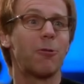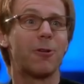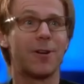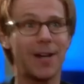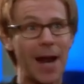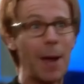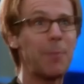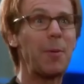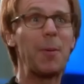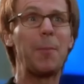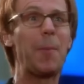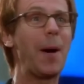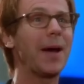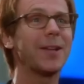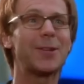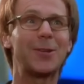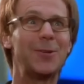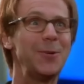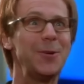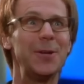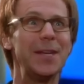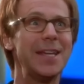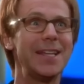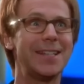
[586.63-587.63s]
Grab a bite
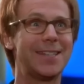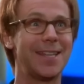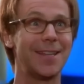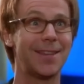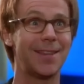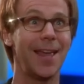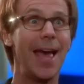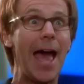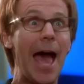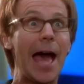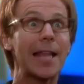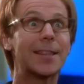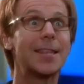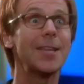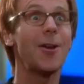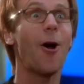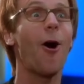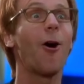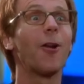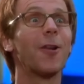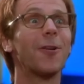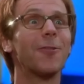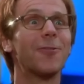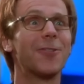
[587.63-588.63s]
to eat it at the
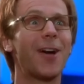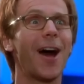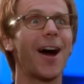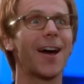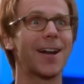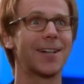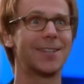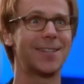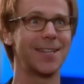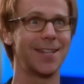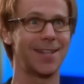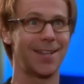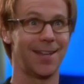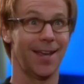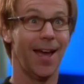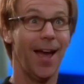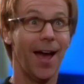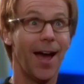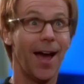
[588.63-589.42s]
Olive Garden.